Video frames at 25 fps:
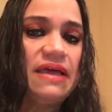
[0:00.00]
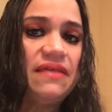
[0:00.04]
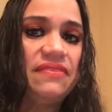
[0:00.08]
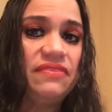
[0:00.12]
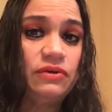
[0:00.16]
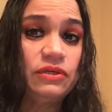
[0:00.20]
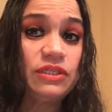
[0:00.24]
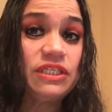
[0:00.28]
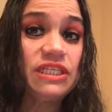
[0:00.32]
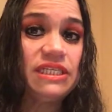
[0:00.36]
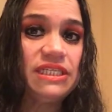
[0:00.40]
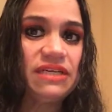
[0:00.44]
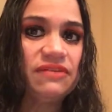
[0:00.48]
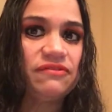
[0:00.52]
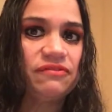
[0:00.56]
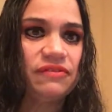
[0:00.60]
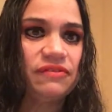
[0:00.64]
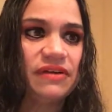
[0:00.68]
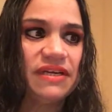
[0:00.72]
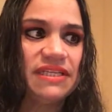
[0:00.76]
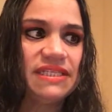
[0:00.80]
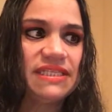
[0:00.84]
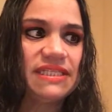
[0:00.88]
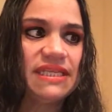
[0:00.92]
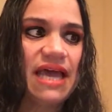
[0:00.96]
There's a
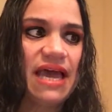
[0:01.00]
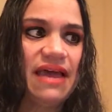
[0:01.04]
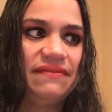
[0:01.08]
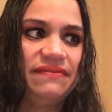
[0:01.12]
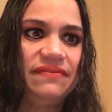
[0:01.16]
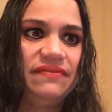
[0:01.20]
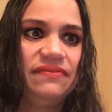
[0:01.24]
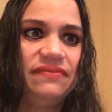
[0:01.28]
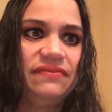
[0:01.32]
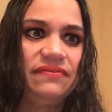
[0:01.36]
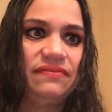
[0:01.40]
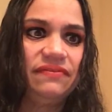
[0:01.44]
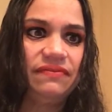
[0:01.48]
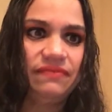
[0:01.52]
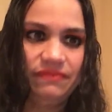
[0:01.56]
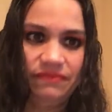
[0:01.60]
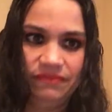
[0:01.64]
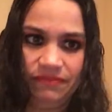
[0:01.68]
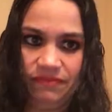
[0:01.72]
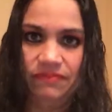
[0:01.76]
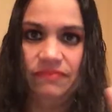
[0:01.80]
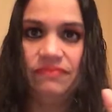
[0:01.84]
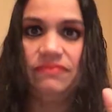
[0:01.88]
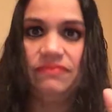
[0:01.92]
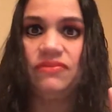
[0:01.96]
difference, and
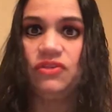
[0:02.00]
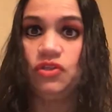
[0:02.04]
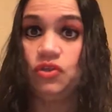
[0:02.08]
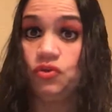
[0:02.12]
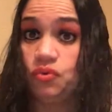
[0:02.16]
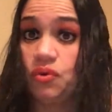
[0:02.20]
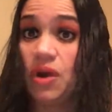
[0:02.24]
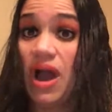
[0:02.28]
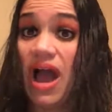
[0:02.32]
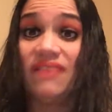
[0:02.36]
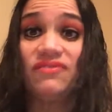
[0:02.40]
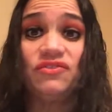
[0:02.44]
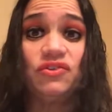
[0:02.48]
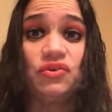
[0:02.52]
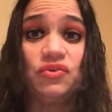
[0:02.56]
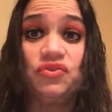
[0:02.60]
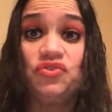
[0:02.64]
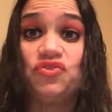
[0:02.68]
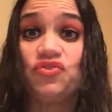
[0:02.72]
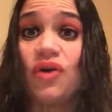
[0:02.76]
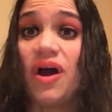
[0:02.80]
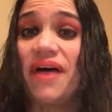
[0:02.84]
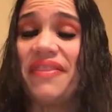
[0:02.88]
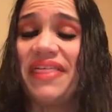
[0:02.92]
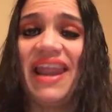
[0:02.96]
you have to
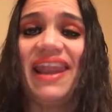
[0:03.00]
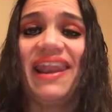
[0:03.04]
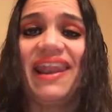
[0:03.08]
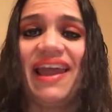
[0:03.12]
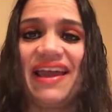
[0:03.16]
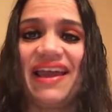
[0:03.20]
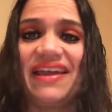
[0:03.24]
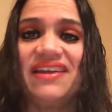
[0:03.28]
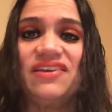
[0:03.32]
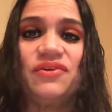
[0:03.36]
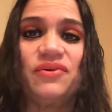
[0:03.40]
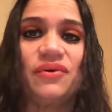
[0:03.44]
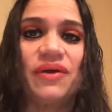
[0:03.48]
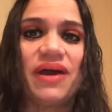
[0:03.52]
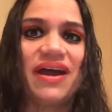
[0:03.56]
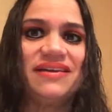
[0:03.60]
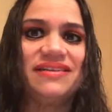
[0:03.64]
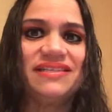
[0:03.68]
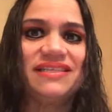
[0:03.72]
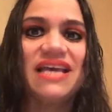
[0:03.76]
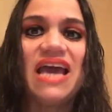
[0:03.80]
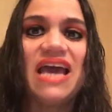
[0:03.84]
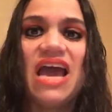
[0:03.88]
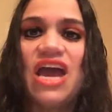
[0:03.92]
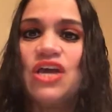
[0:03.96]
draw that line, you
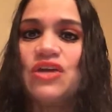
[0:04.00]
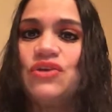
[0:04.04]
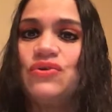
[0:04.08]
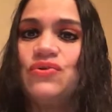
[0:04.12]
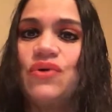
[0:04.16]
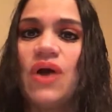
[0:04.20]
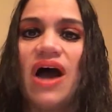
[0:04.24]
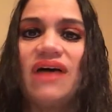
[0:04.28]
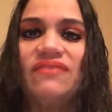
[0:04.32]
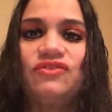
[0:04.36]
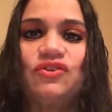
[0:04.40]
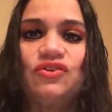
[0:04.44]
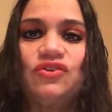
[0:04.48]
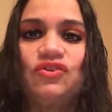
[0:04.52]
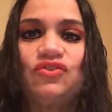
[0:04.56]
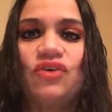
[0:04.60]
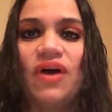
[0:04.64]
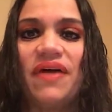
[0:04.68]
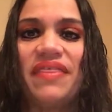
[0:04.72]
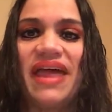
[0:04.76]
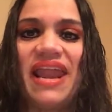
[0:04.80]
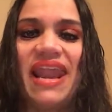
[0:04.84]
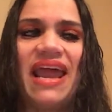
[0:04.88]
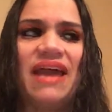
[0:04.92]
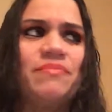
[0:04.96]
guys. You have to draw
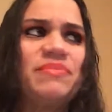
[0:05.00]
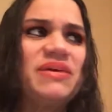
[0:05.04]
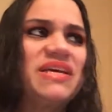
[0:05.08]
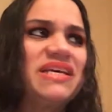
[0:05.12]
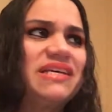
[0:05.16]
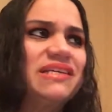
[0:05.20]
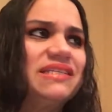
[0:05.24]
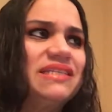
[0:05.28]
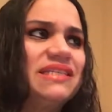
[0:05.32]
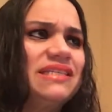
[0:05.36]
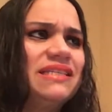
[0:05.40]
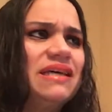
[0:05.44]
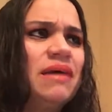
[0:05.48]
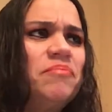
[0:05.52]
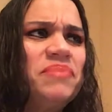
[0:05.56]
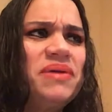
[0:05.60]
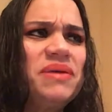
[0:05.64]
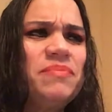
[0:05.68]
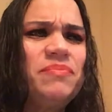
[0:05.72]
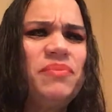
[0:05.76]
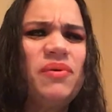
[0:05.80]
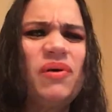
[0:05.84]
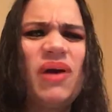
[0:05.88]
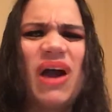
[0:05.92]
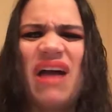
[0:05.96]
that line, because some
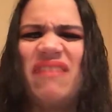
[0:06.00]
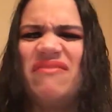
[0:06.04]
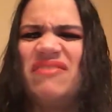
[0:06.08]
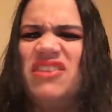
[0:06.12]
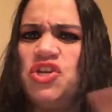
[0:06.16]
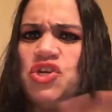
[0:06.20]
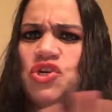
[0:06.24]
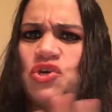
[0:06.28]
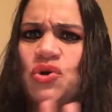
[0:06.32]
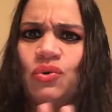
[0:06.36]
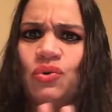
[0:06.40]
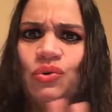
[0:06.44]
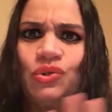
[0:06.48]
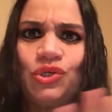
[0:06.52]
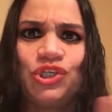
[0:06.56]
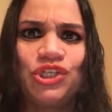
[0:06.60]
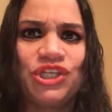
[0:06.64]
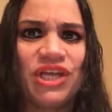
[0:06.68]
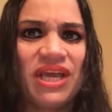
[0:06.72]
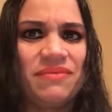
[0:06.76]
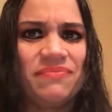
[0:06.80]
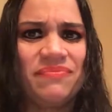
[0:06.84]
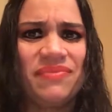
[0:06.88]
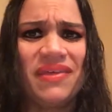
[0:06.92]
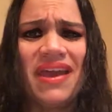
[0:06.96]
people have no
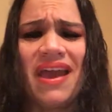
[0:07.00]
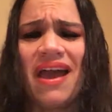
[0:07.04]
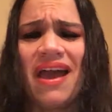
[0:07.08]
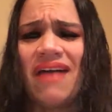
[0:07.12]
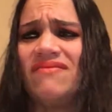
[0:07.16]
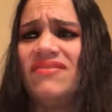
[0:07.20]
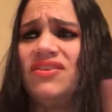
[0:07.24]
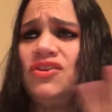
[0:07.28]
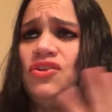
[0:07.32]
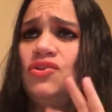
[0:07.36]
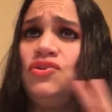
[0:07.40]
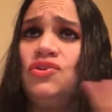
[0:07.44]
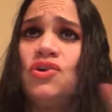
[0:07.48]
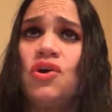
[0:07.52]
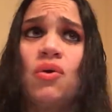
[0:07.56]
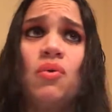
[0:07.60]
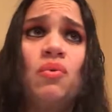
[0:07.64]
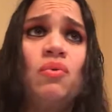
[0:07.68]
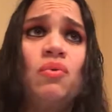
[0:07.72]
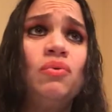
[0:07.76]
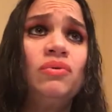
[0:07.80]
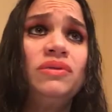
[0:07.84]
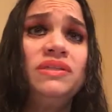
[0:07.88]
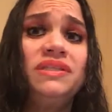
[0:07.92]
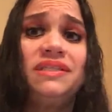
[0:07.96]
shame. They have
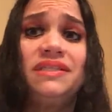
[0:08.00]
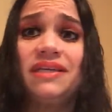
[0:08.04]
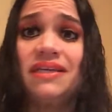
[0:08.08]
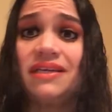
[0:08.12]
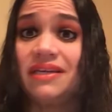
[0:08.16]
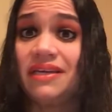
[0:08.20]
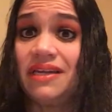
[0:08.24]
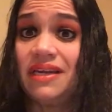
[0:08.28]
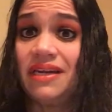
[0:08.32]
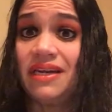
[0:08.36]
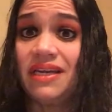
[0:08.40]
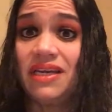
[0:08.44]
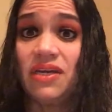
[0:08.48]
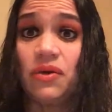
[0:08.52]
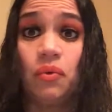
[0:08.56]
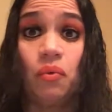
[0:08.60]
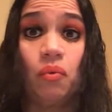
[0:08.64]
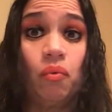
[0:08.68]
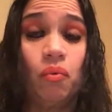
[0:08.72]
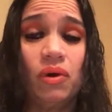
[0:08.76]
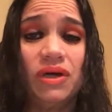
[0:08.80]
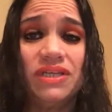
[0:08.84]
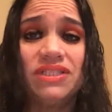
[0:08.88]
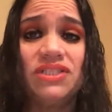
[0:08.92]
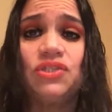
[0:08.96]
no dignity
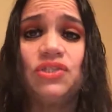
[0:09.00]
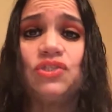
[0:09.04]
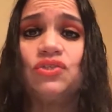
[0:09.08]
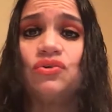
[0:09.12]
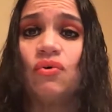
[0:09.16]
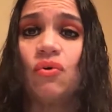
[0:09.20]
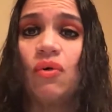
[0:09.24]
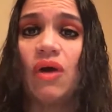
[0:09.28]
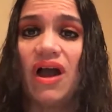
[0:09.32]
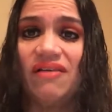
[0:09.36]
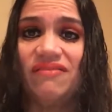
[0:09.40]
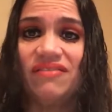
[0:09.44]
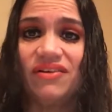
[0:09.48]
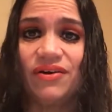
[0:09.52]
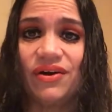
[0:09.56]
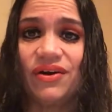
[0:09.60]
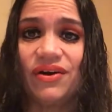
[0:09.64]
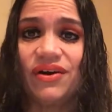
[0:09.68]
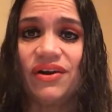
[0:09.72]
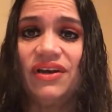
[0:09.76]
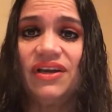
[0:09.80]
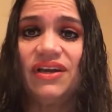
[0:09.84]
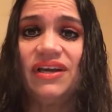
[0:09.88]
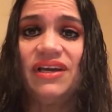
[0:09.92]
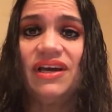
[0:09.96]
whatsoever,
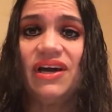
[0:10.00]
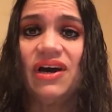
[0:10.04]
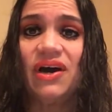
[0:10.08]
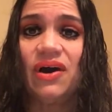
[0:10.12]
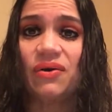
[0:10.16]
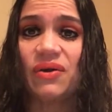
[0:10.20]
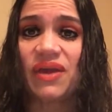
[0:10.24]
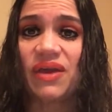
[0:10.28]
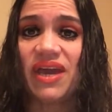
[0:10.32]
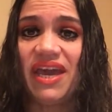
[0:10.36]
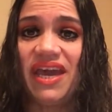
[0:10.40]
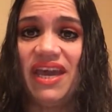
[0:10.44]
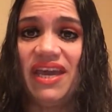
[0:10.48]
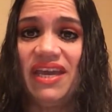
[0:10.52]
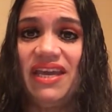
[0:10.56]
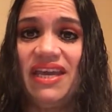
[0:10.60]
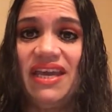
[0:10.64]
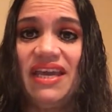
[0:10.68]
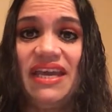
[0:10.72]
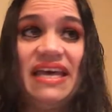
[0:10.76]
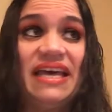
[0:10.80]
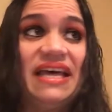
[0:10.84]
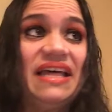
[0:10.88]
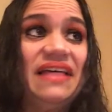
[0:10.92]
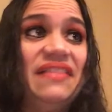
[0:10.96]
okay?
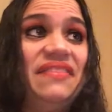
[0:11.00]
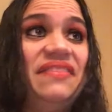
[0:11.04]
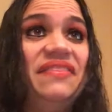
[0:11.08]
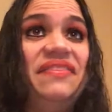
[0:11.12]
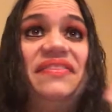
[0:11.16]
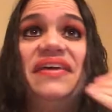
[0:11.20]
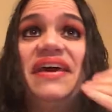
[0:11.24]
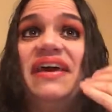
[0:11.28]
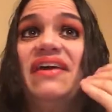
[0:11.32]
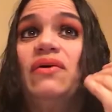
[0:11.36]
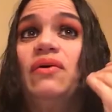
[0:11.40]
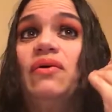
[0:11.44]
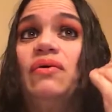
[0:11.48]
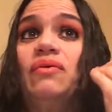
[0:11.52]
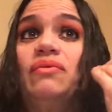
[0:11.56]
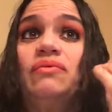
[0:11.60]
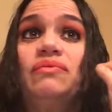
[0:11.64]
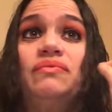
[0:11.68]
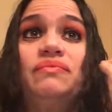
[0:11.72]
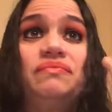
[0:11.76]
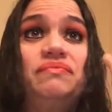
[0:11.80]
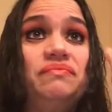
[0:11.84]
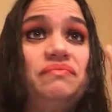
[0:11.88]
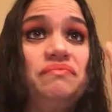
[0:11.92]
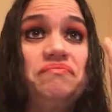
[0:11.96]
They'll
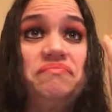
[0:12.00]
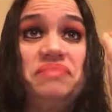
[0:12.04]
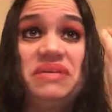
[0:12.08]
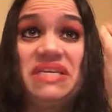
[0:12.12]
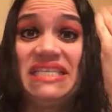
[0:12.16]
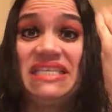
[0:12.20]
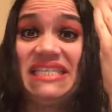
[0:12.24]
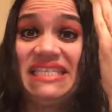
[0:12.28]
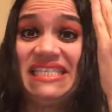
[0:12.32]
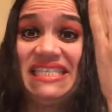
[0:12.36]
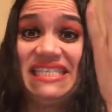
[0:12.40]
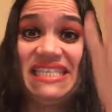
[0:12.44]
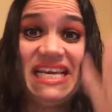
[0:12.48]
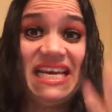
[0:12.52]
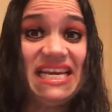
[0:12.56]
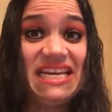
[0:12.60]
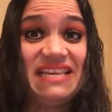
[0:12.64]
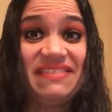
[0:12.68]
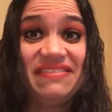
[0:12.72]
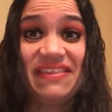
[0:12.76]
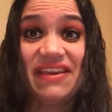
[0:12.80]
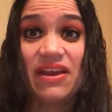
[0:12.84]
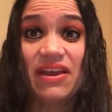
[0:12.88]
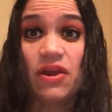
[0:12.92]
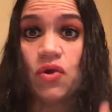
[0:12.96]
be
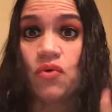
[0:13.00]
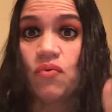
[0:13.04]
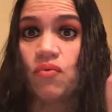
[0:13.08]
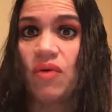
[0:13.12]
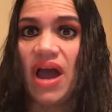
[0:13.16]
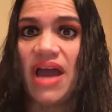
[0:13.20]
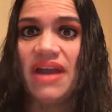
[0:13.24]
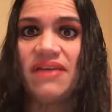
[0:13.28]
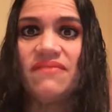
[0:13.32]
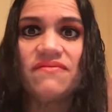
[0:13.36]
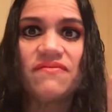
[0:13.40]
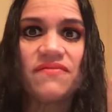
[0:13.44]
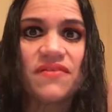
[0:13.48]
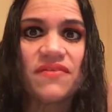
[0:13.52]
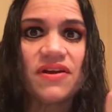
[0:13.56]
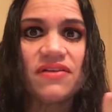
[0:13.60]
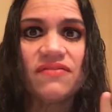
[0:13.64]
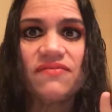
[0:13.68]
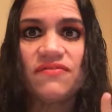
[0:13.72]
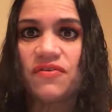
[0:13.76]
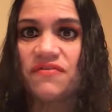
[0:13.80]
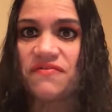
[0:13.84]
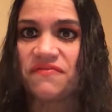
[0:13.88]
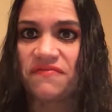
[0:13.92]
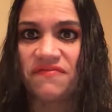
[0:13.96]
sitting there right in front of
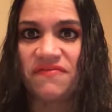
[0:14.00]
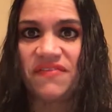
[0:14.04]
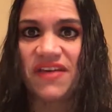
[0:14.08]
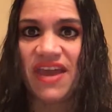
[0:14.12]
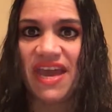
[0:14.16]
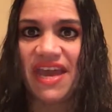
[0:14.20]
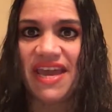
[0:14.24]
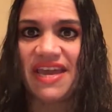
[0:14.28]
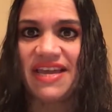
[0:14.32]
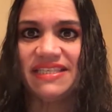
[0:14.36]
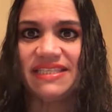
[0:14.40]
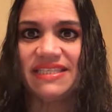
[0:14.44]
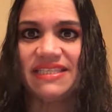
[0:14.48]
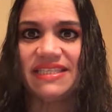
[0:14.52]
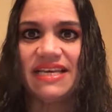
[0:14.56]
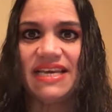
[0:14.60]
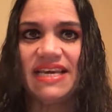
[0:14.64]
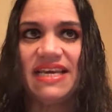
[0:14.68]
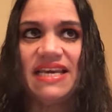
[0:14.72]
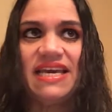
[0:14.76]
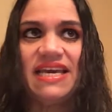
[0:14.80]
your face,